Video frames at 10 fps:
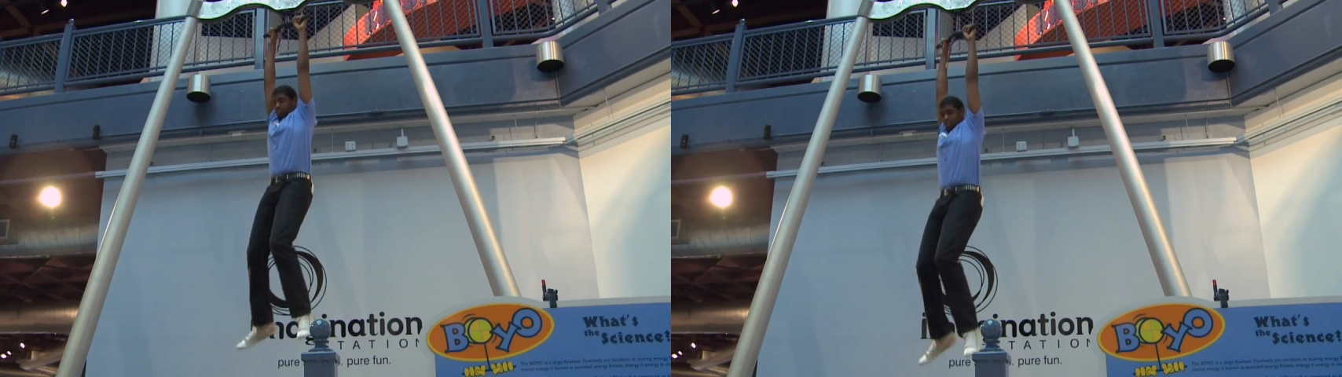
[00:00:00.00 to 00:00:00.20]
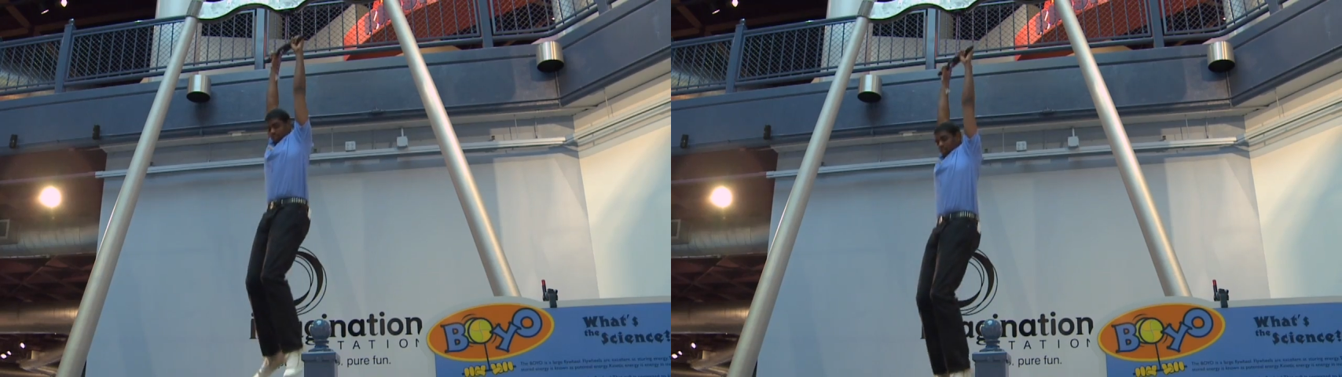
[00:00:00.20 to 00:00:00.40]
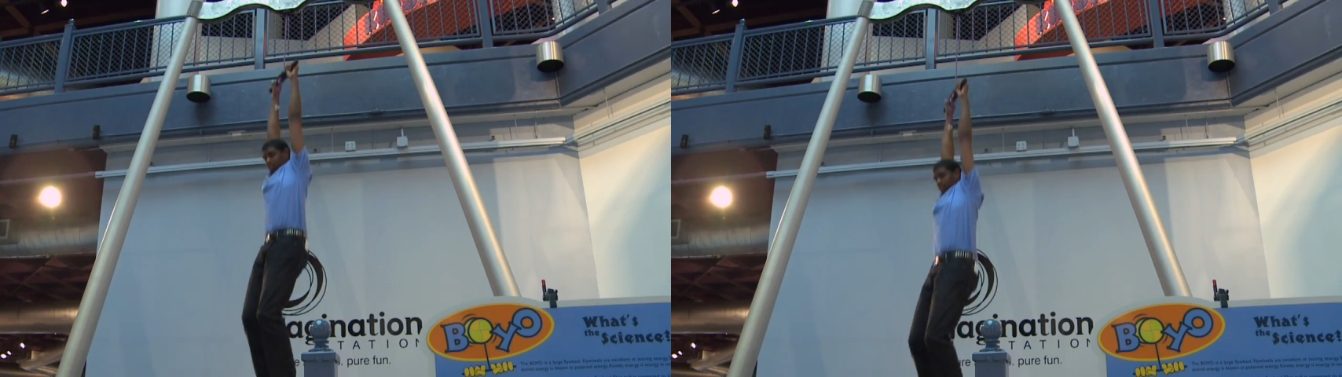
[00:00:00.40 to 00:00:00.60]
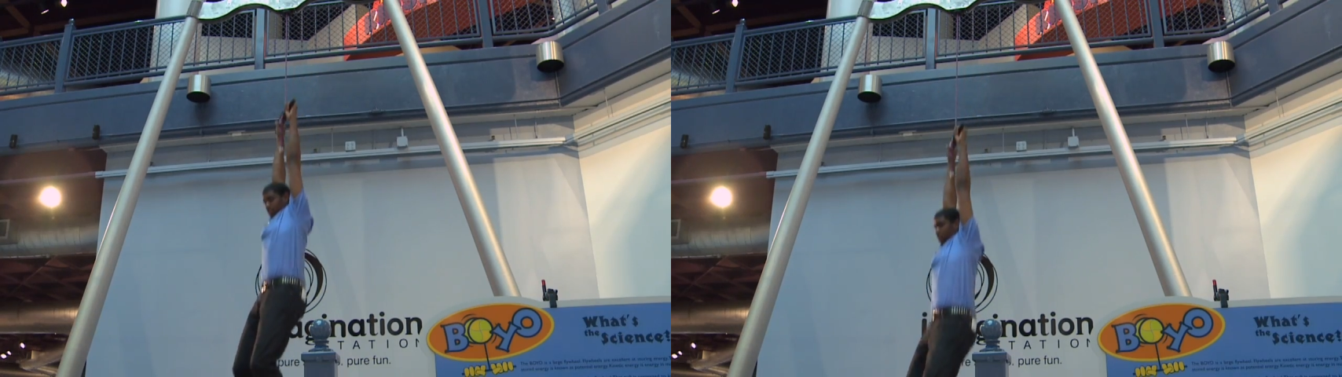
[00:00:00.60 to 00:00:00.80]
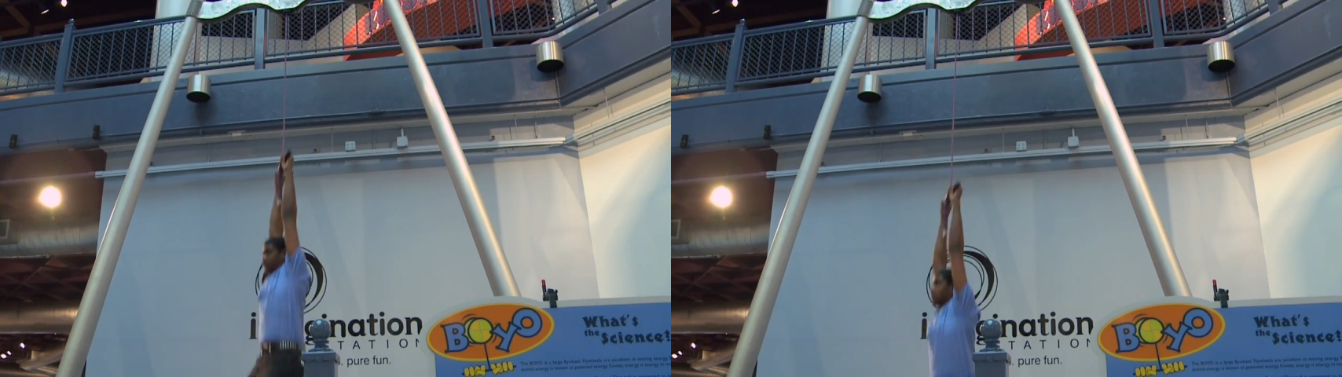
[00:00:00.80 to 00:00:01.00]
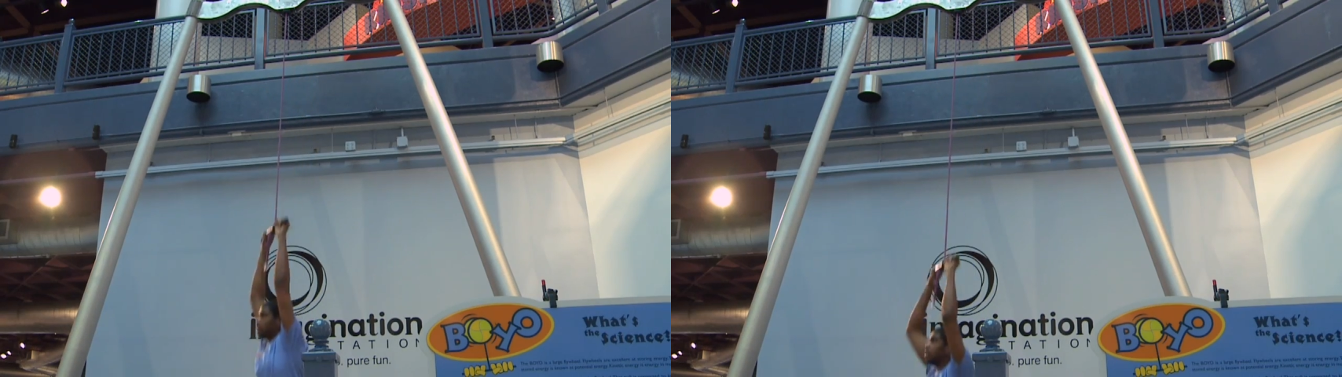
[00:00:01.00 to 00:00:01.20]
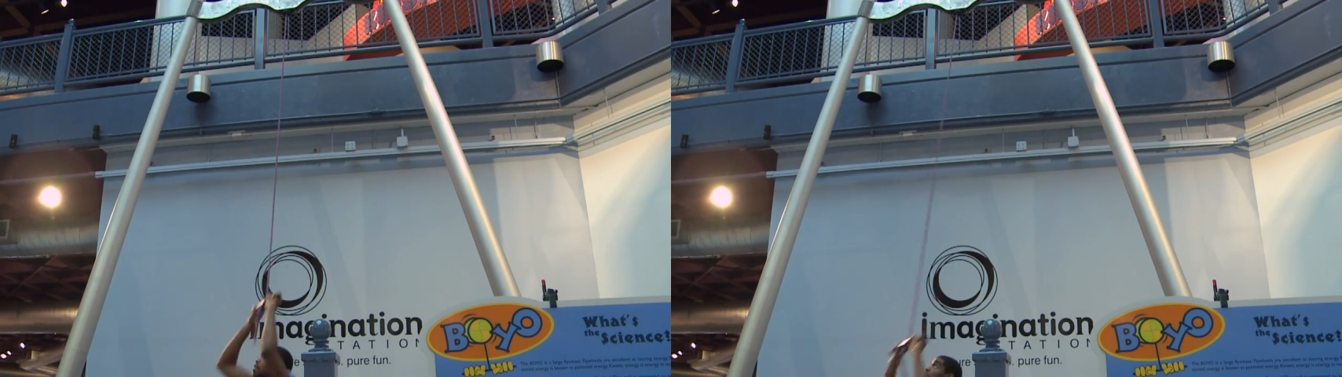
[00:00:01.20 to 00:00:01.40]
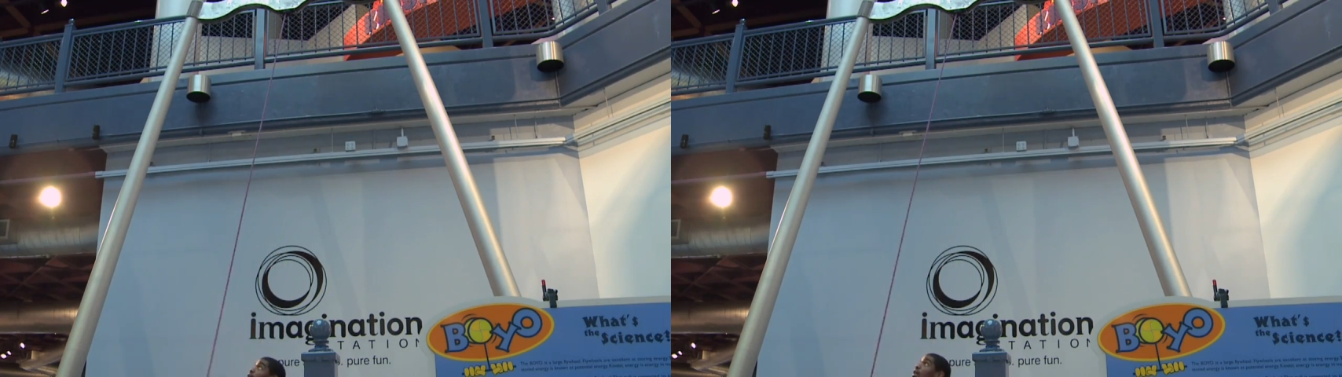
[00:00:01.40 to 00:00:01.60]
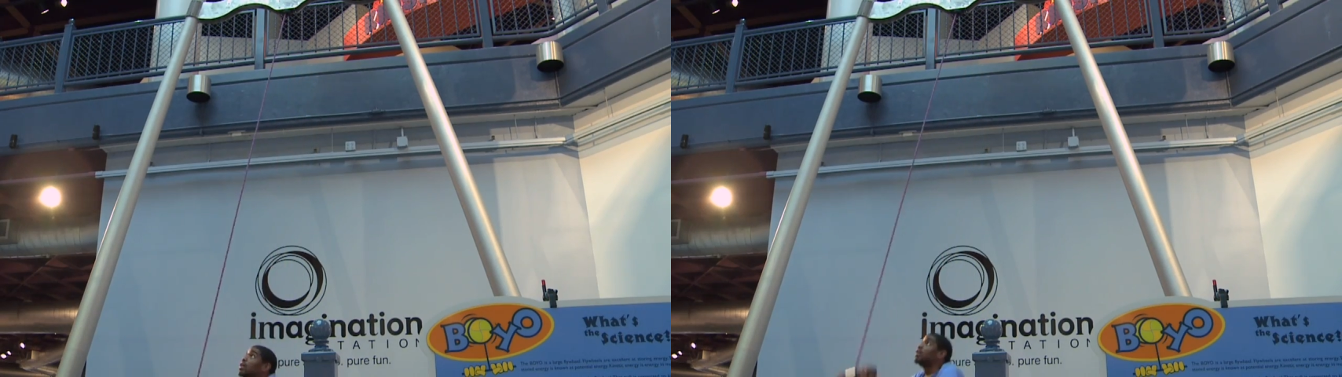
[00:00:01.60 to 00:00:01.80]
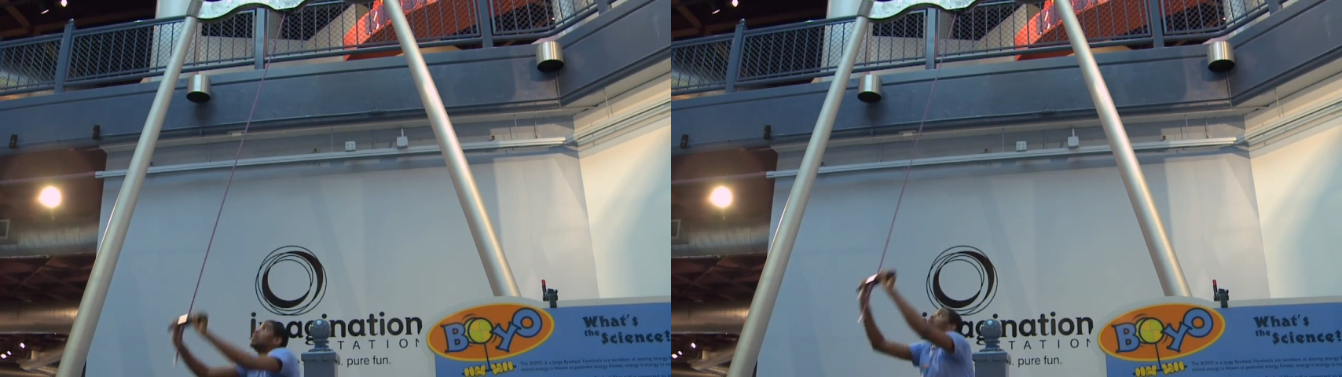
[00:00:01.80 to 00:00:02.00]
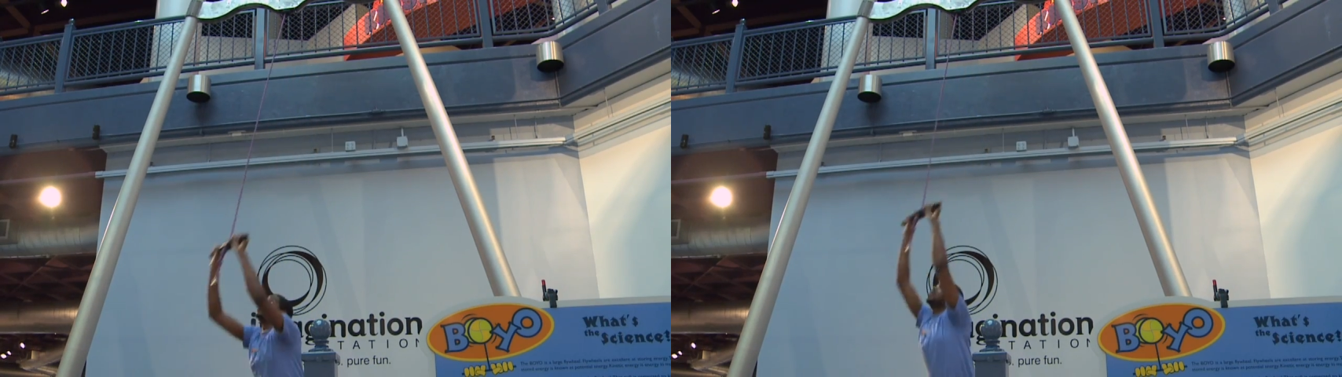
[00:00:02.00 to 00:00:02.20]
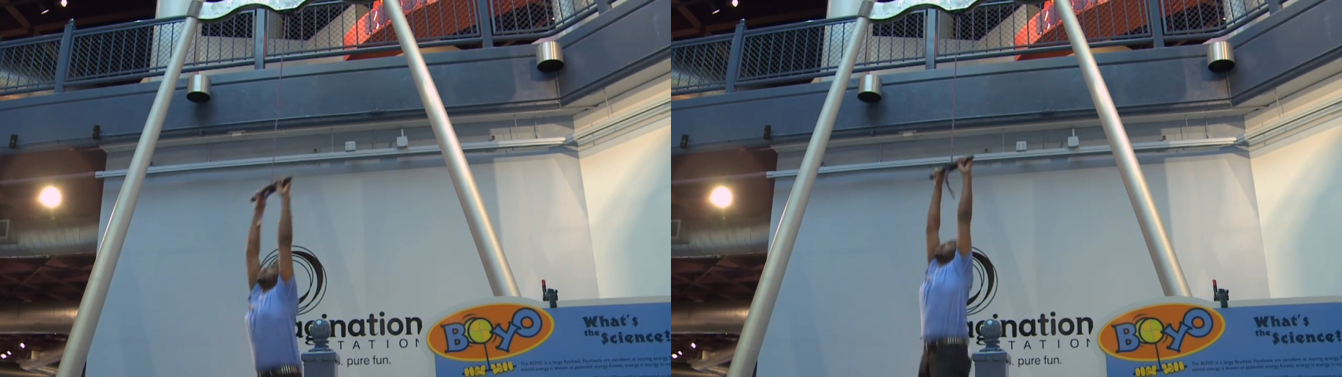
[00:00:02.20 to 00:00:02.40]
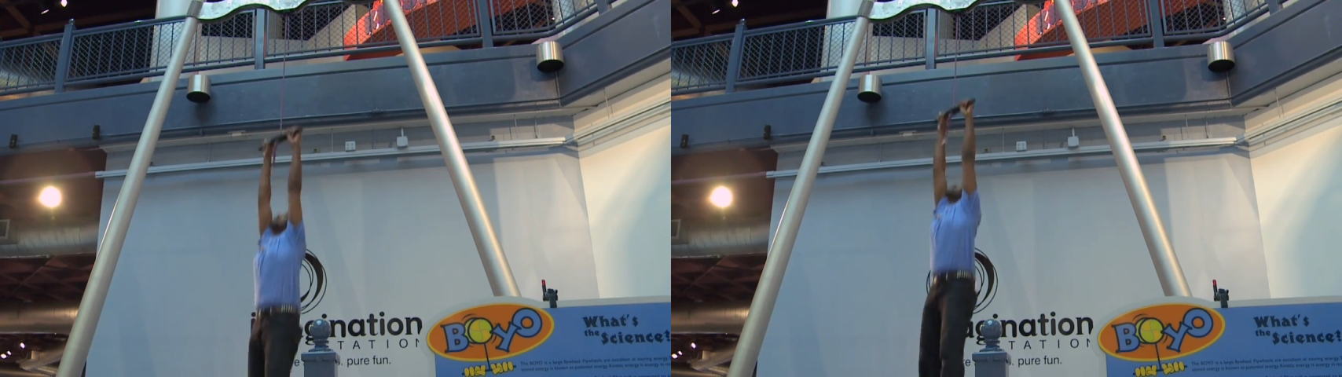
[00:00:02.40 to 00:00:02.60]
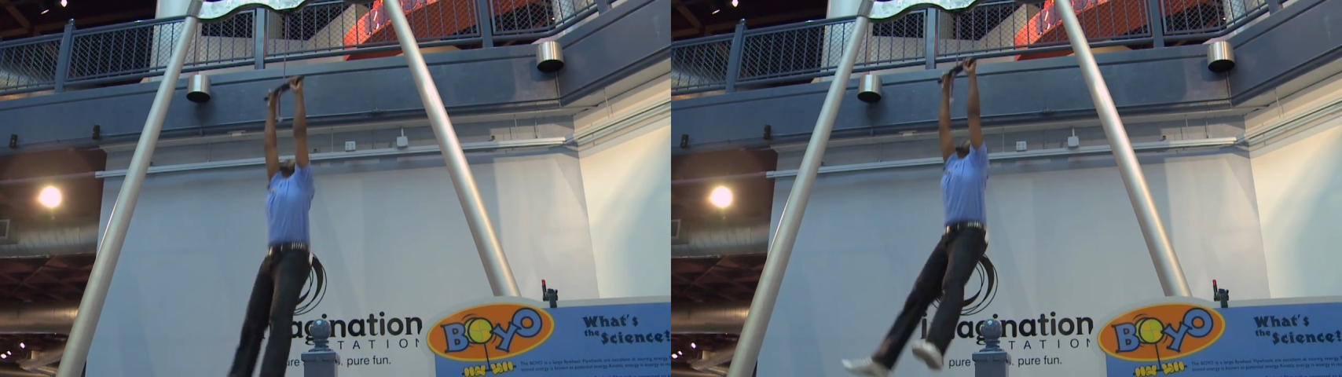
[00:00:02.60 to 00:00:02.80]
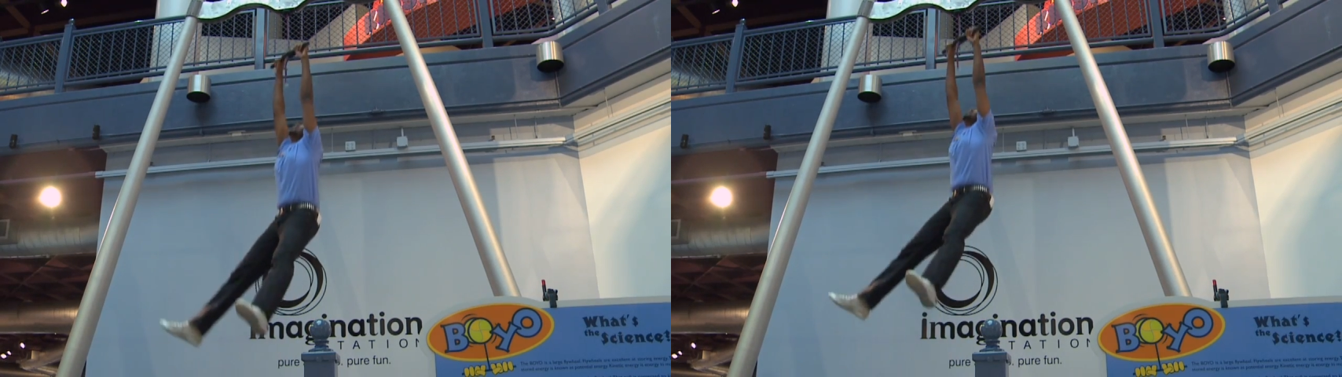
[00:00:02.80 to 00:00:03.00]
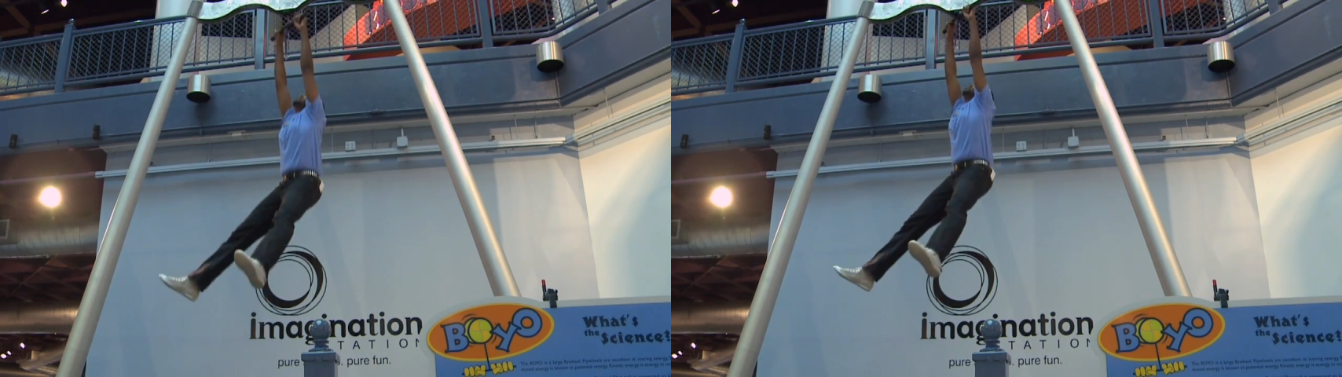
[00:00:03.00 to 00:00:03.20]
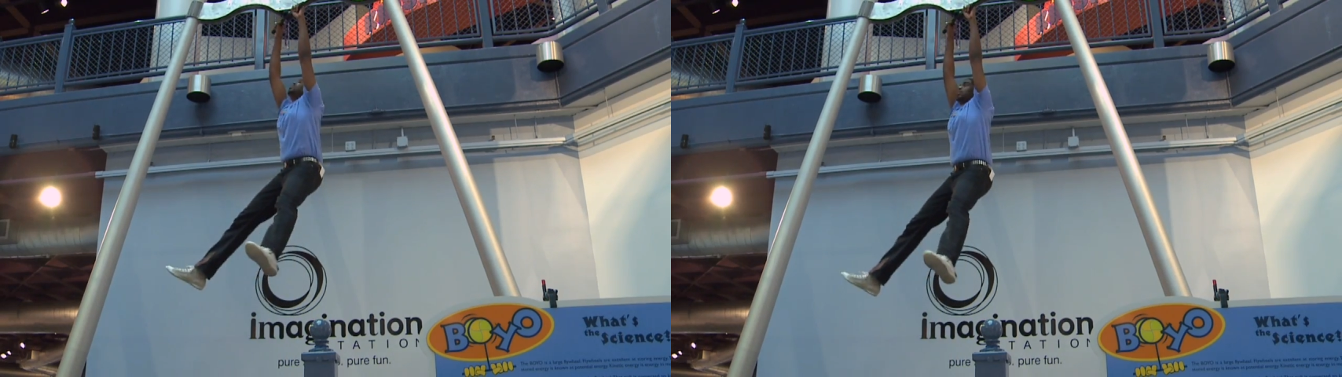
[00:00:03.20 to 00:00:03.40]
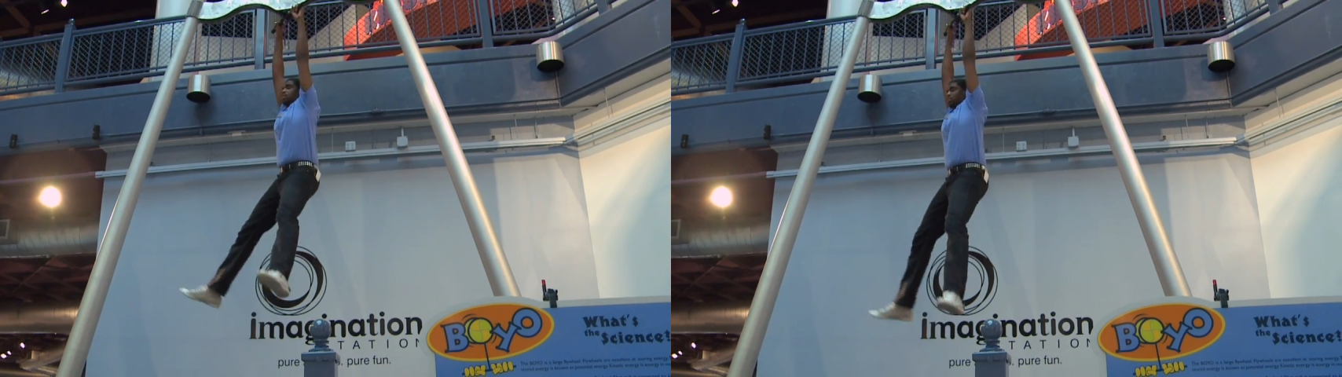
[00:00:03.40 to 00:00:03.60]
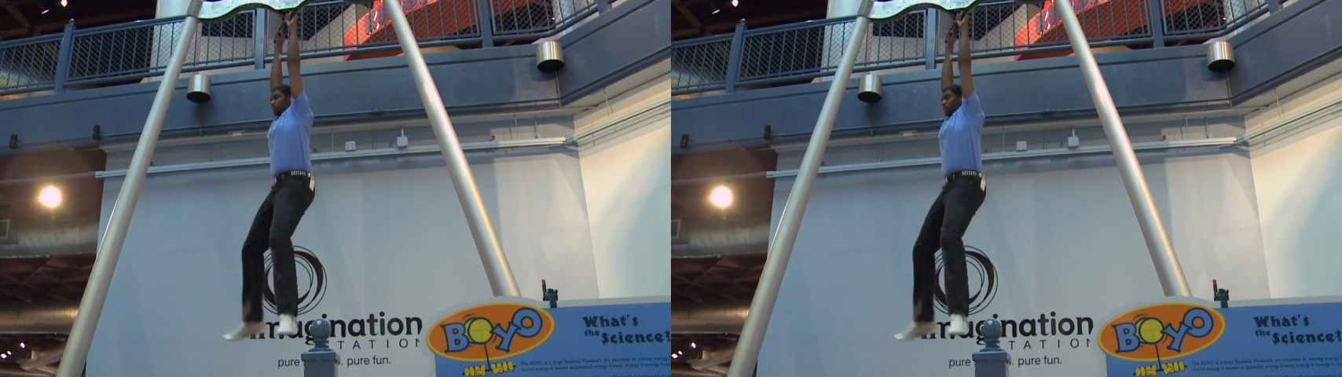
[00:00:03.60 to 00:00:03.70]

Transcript: (no speaker visible)